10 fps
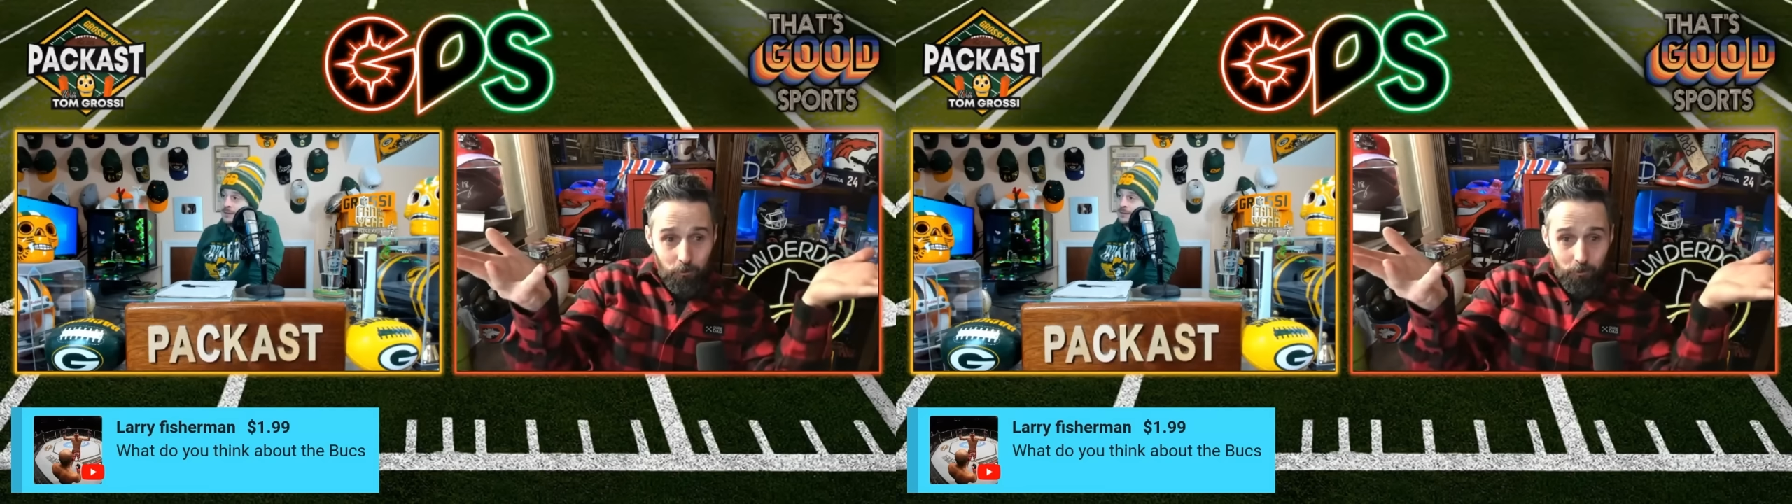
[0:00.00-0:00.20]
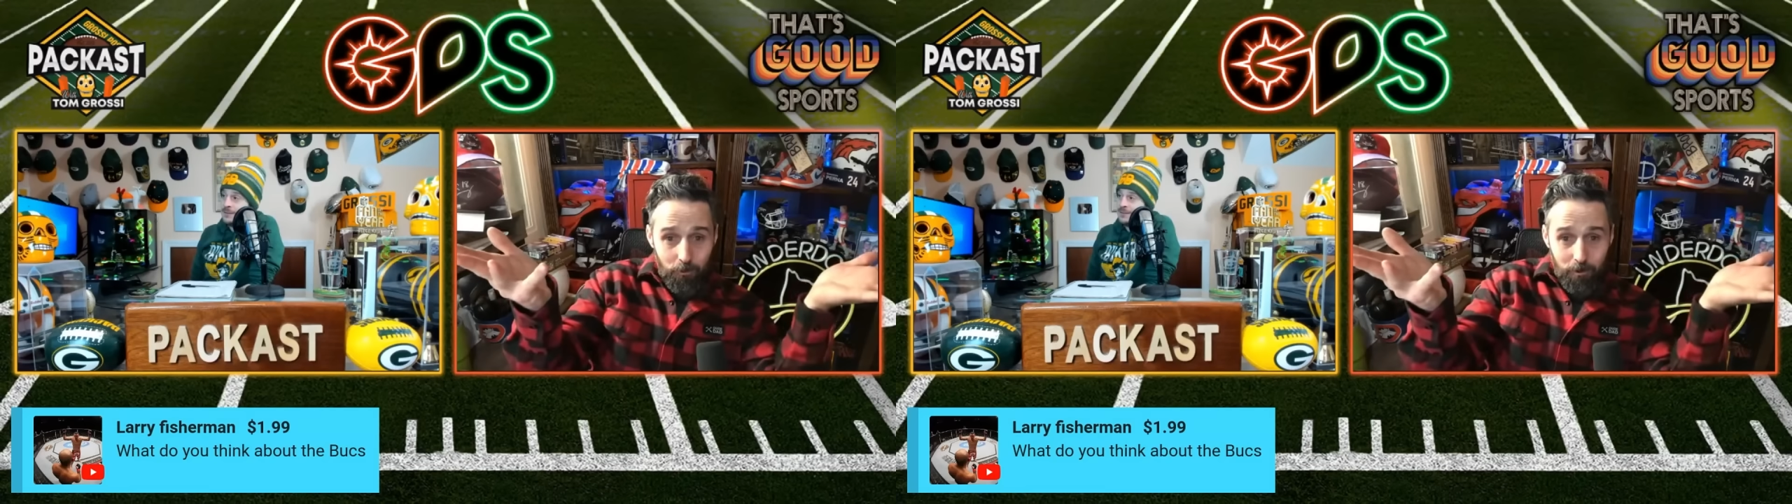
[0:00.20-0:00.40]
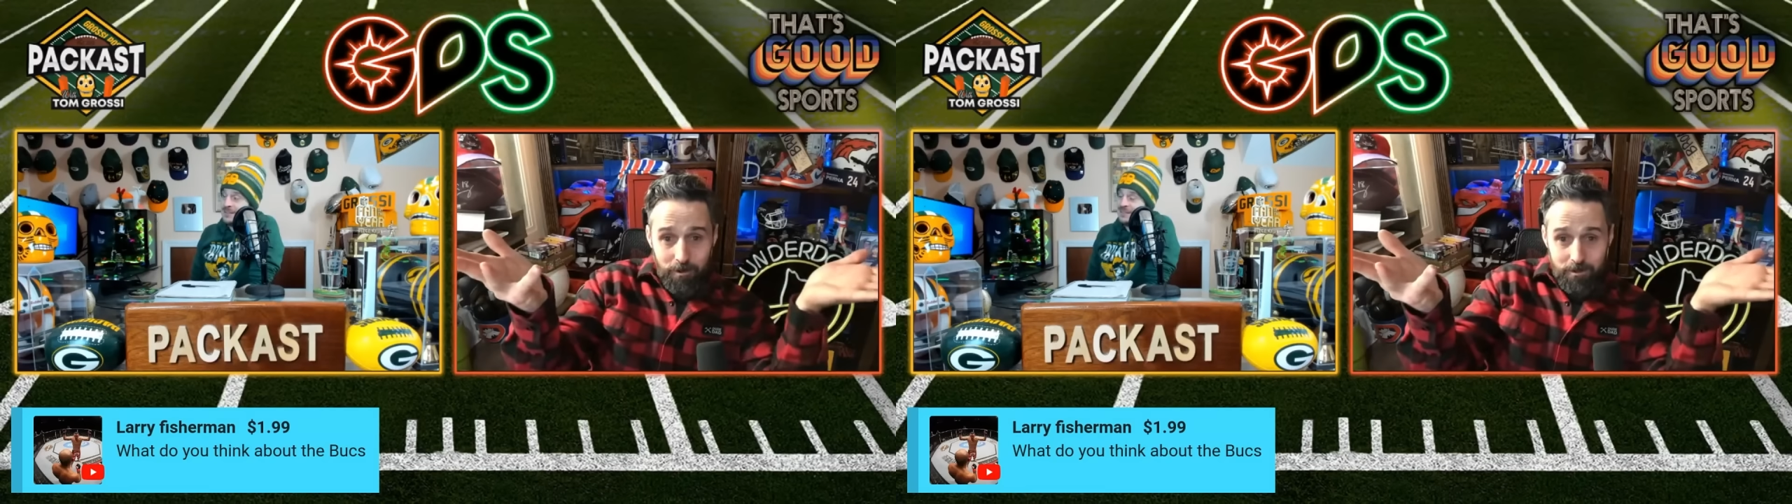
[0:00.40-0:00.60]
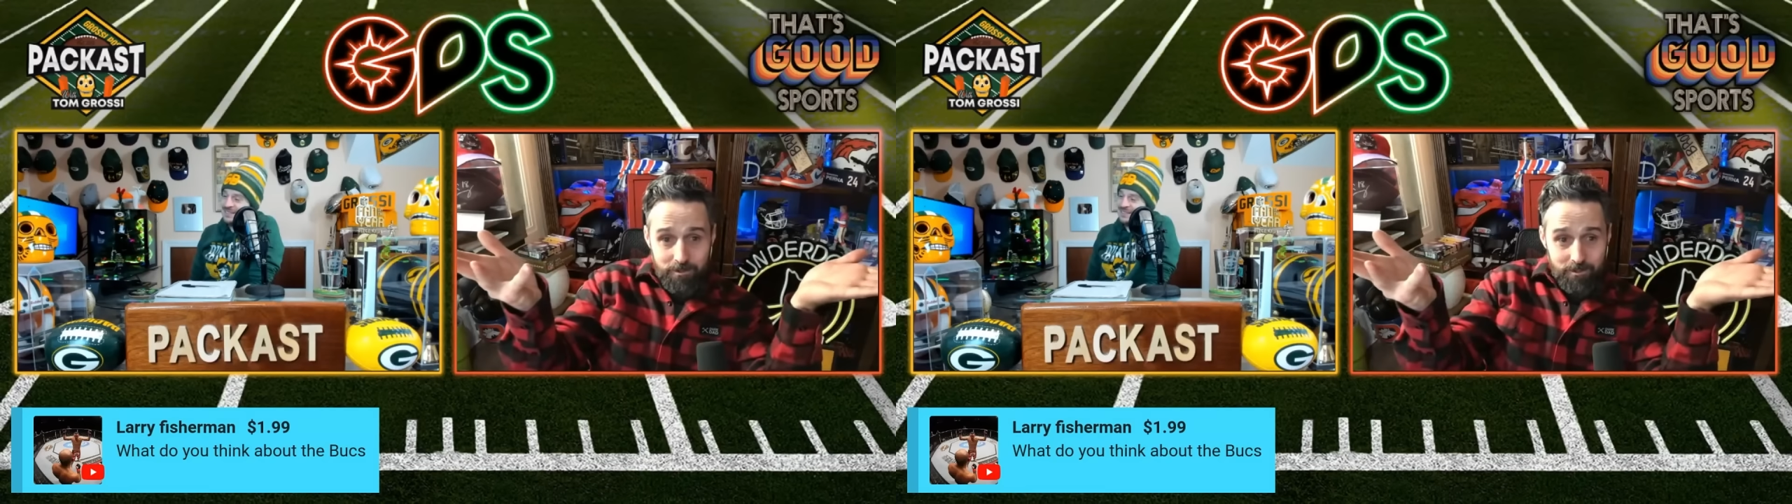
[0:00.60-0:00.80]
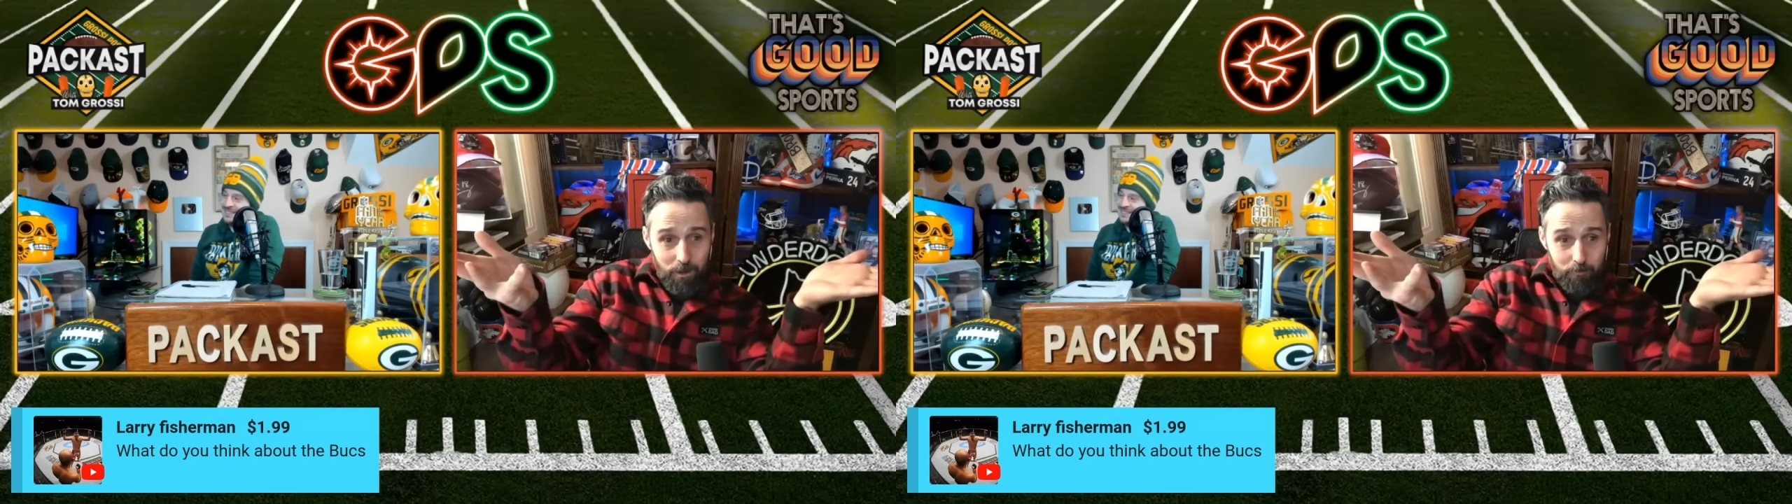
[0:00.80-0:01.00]
or
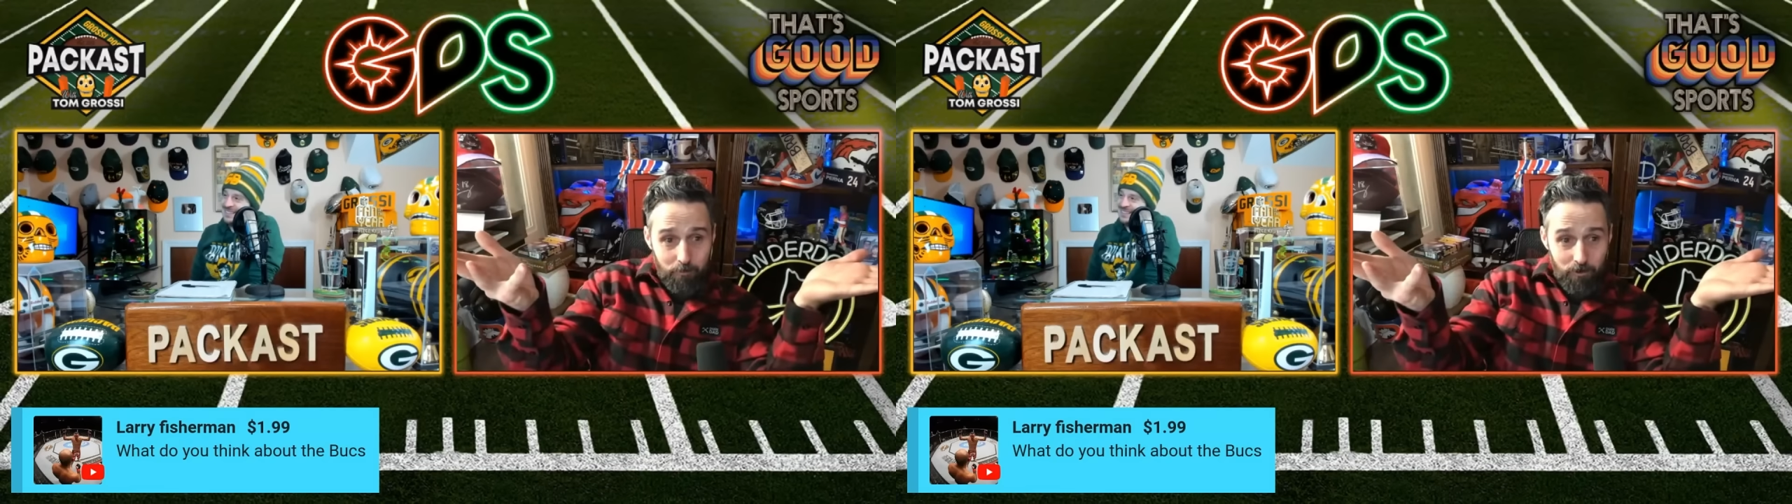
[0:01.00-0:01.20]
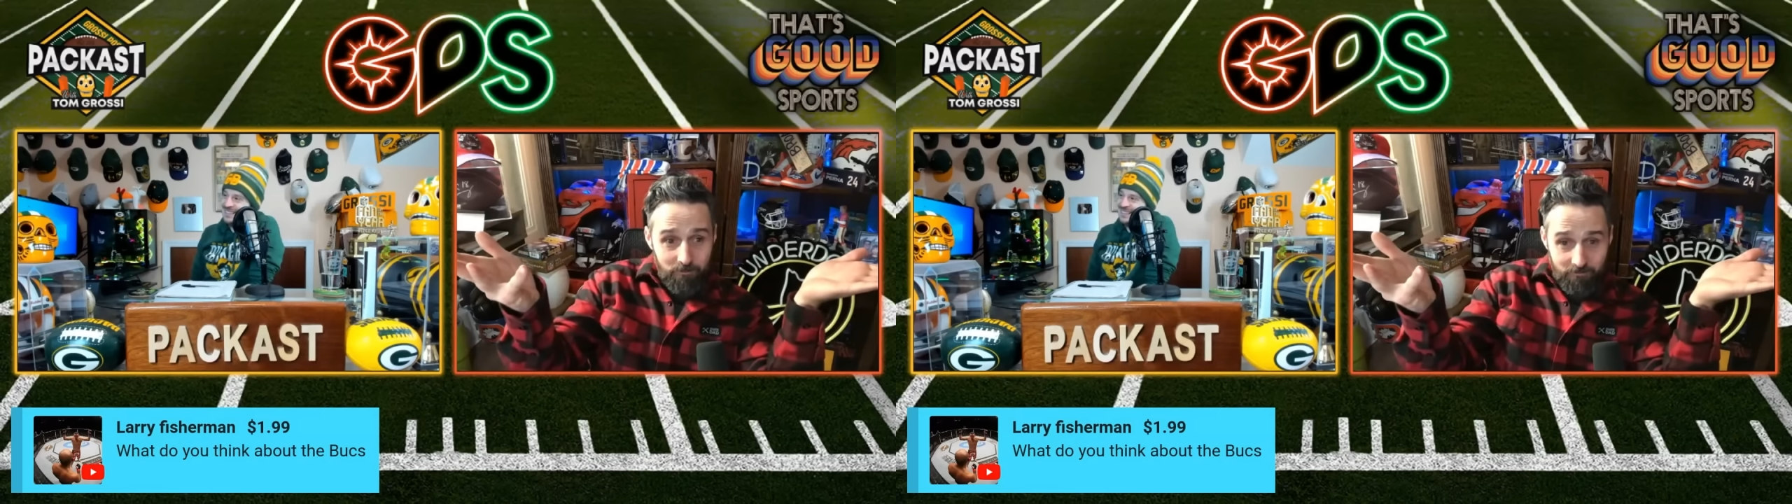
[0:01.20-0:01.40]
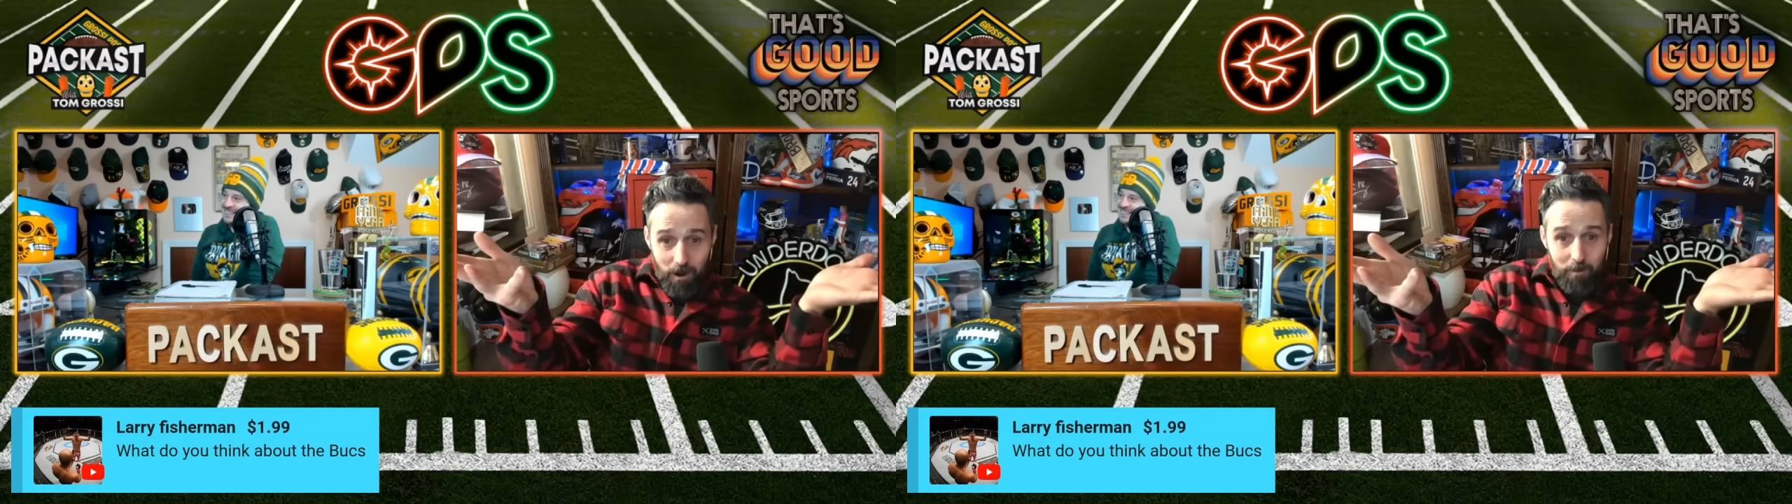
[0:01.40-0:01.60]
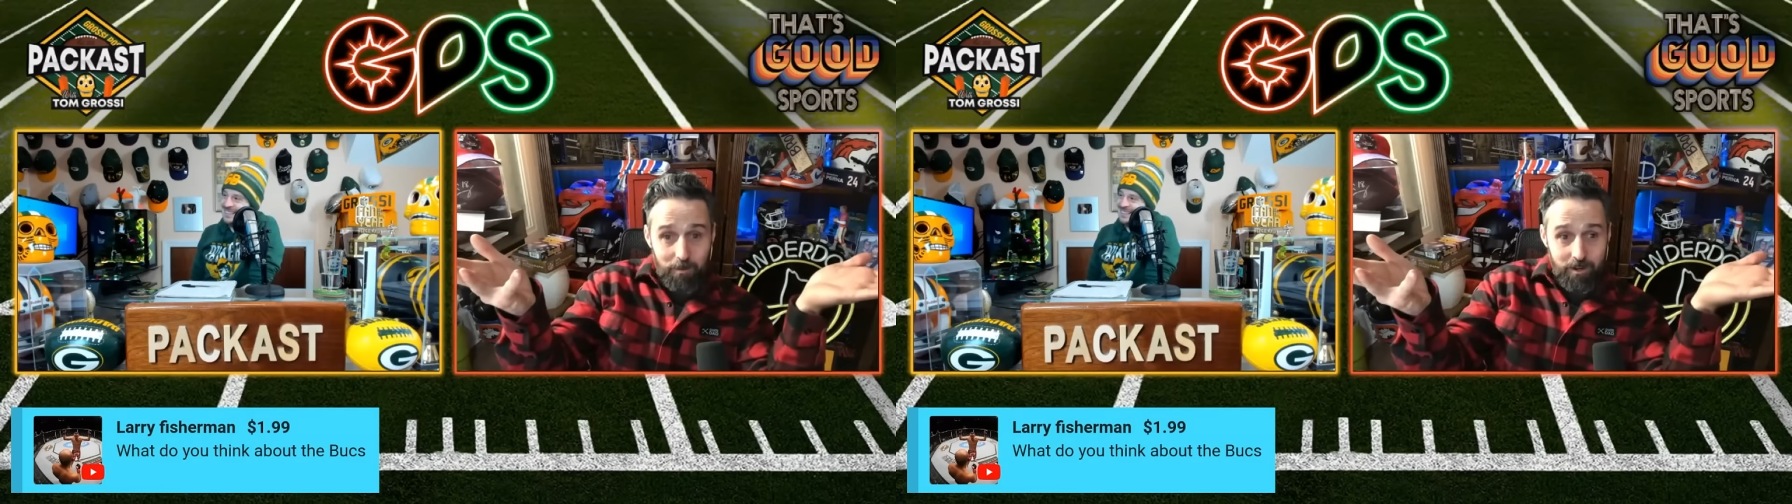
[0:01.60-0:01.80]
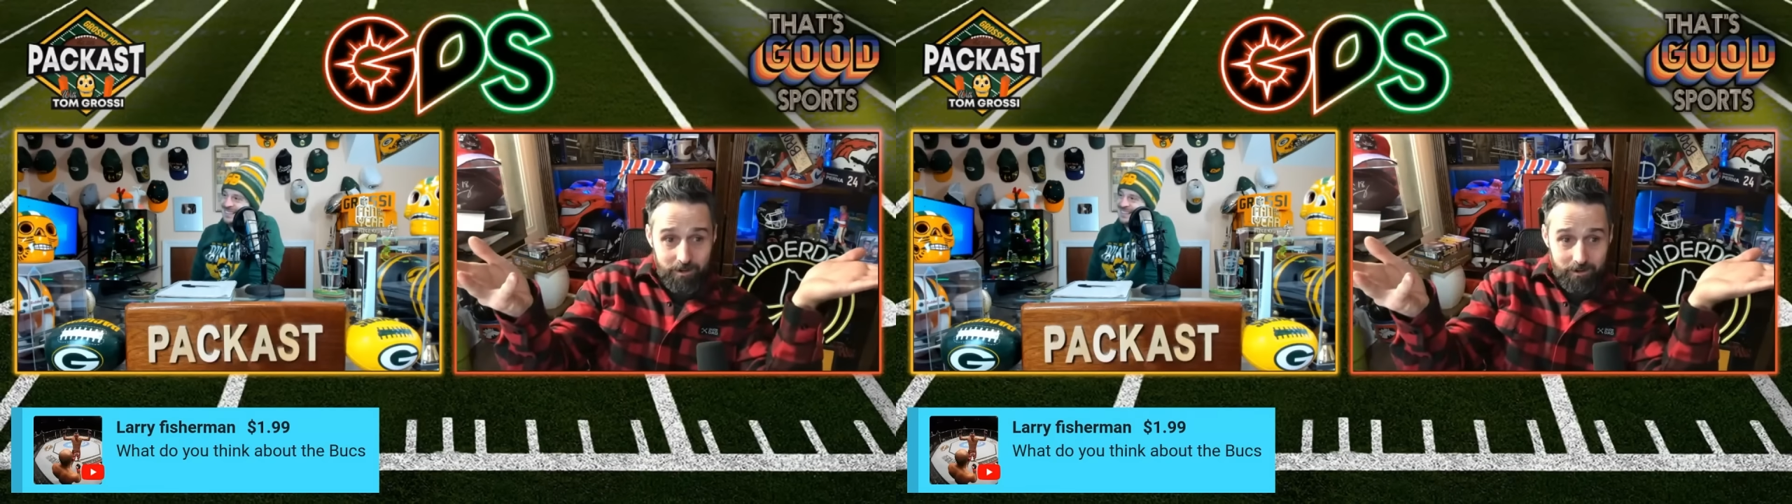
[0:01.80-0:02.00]
unstoppable
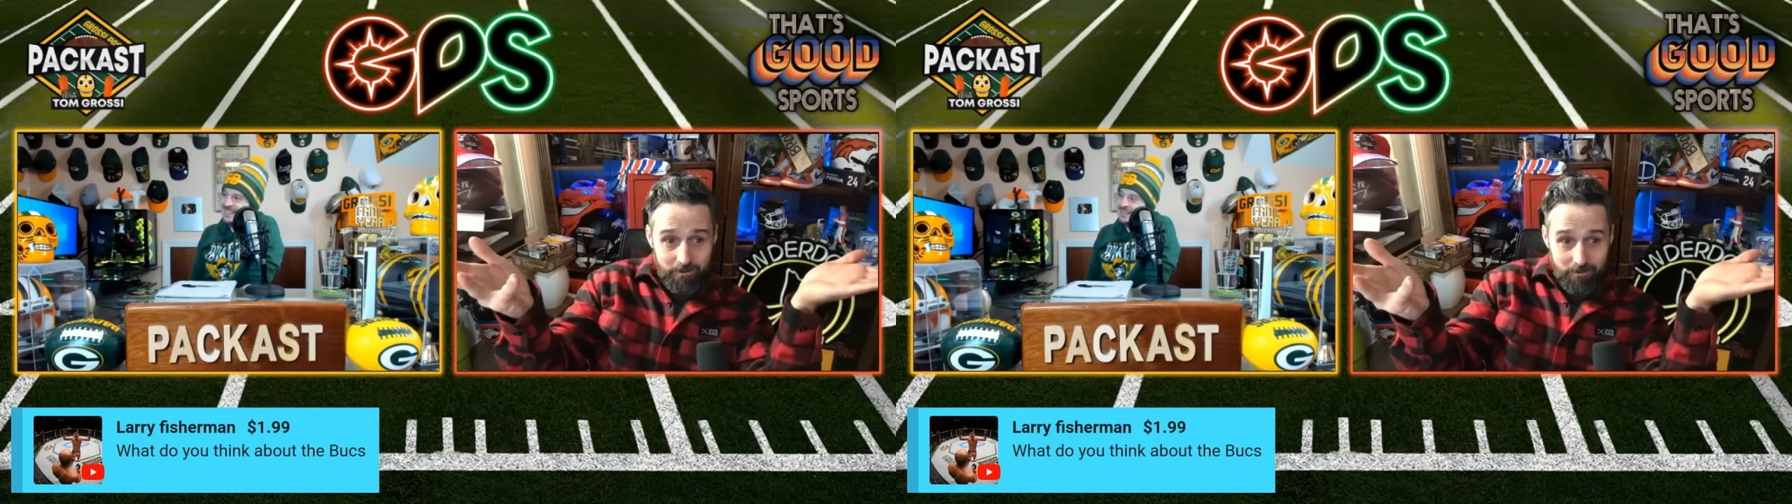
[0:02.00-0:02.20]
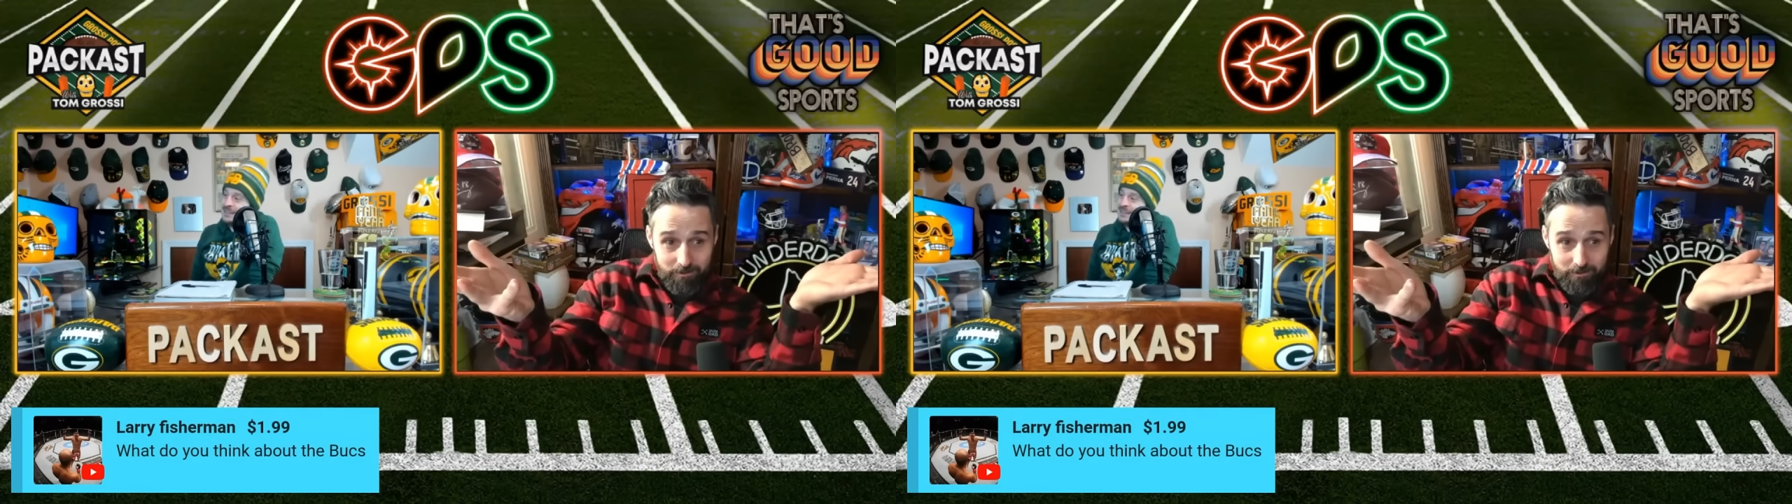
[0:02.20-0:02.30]
vomiting?